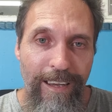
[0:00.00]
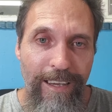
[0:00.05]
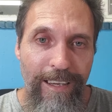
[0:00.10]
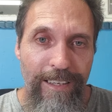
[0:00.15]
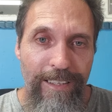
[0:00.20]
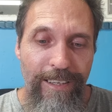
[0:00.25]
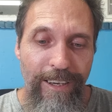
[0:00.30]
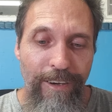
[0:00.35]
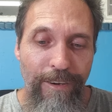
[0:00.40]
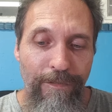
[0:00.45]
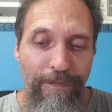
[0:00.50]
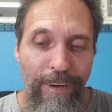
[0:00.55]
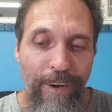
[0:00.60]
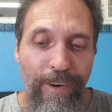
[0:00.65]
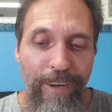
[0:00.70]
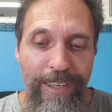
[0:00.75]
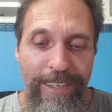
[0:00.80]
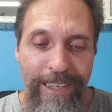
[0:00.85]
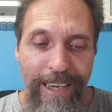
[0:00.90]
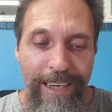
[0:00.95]
So
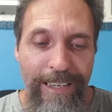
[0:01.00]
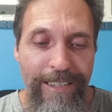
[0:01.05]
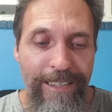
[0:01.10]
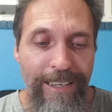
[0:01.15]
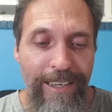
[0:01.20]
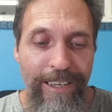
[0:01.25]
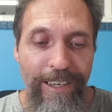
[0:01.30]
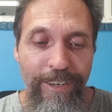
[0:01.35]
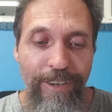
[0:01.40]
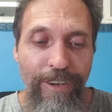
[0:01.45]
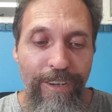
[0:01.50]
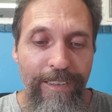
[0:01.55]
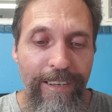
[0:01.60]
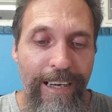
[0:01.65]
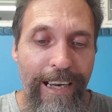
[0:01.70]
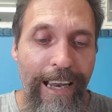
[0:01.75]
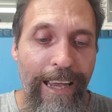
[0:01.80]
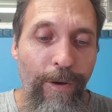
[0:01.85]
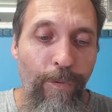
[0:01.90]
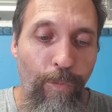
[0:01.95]
very tense. He did not
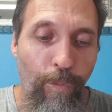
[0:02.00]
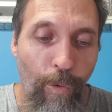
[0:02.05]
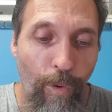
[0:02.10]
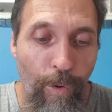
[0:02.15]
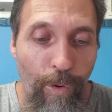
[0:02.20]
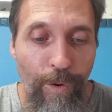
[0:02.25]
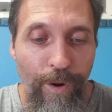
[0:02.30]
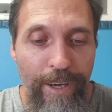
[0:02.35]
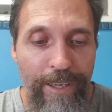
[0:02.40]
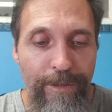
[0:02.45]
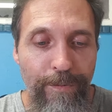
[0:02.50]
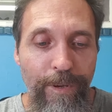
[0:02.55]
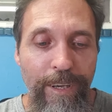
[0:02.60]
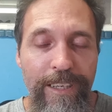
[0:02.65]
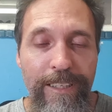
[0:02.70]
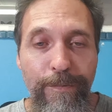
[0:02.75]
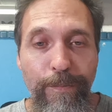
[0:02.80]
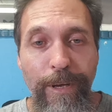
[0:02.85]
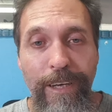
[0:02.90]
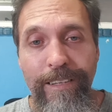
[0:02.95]
declare war as we
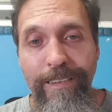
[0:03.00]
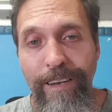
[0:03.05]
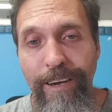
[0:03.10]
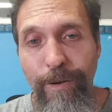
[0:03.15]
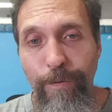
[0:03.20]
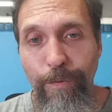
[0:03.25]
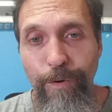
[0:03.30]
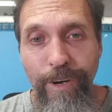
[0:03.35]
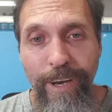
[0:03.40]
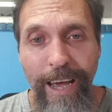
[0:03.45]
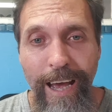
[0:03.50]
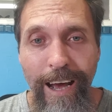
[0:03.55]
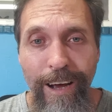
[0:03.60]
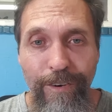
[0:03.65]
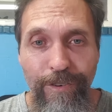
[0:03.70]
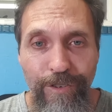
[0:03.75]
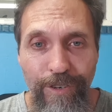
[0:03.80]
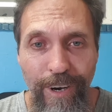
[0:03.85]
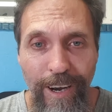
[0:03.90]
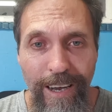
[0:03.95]
expected he would
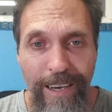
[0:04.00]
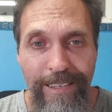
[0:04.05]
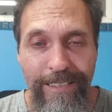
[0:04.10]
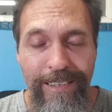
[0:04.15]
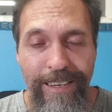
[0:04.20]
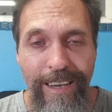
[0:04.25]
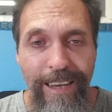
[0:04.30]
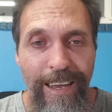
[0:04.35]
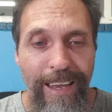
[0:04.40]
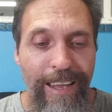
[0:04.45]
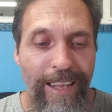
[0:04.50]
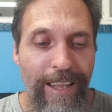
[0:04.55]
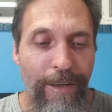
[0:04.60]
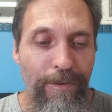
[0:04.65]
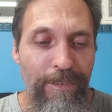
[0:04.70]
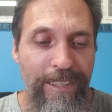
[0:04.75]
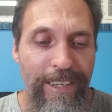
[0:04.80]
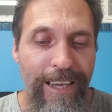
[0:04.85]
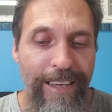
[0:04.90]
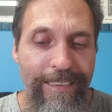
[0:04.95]
outright. There
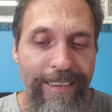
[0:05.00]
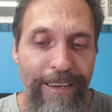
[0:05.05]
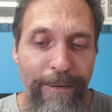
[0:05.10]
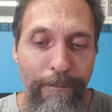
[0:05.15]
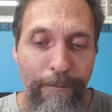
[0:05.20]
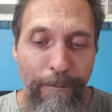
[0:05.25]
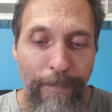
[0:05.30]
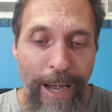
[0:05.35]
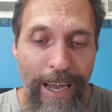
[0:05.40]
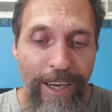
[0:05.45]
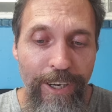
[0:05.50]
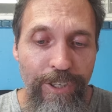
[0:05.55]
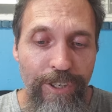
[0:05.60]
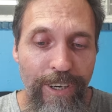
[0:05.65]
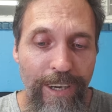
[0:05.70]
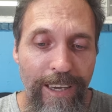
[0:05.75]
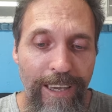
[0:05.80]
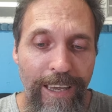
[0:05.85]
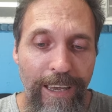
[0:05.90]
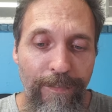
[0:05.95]
was nothing
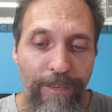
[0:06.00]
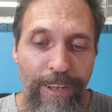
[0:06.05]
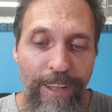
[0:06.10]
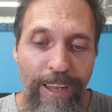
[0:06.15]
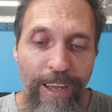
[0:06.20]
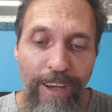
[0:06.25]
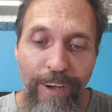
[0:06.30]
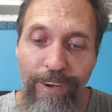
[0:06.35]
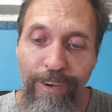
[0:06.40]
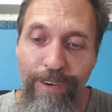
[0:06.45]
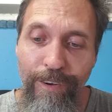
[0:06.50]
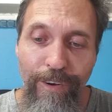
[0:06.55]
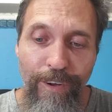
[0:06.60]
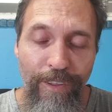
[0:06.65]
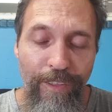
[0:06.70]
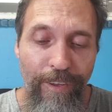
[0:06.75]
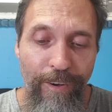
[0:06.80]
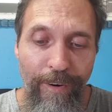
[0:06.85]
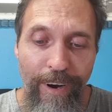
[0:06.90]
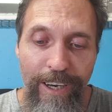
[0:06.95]
major, even though
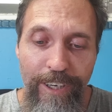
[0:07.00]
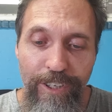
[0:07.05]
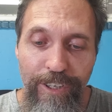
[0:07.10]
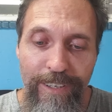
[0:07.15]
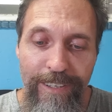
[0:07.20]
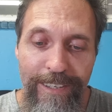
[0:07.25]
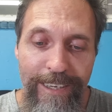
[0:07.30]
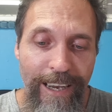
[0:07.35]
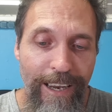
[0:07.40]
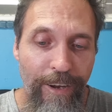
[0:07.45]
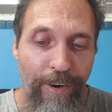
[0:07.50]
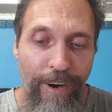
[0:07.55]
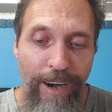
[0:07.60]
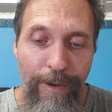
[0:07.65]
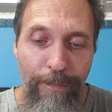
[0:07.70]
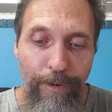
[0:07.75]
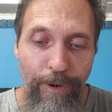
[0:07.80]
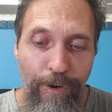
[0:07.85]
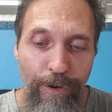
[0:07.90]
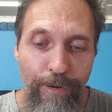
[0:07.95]
on the Russian
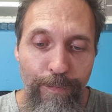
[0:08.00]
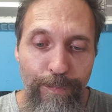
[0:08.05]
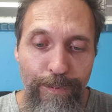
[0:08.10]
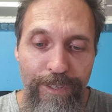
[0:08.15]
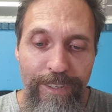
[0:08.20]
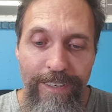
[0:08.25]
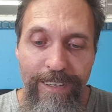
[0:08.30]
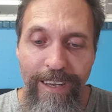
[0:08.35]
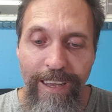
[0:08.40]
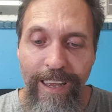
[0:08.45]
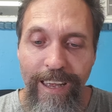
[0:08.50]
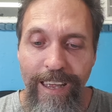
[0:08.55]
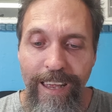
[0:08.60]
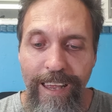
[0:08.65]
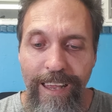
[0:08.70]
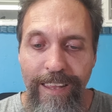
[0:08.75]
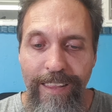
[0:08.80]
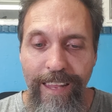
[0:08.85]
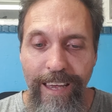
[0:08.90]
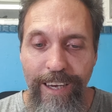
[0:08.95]
telegram groups
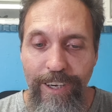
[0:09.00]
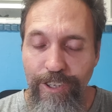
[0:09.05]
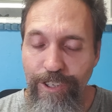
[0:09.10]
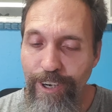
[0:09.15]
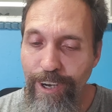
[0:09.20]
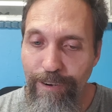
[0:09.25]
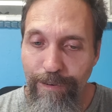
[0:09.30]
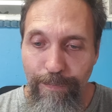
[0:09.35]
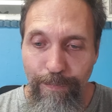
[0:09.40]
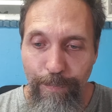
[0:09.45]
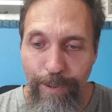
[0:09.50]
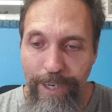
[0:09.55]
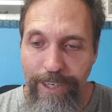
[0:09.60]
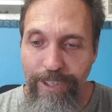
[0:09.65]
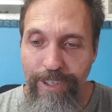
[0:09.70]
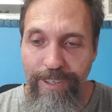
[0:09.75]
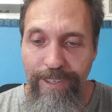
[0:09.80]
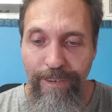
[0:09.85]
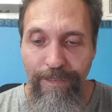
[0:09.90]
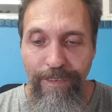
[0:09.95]
they showed
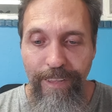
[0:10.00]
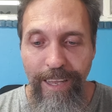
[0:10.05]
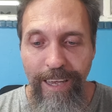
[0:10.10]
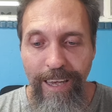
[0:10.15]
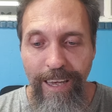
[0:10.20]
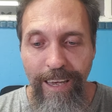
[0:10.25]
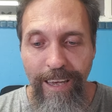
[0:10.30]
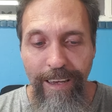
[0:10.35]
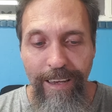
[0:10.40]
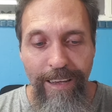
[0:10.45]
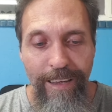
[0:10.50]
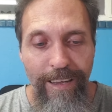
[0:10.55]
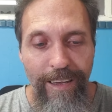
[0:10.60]
pictures of their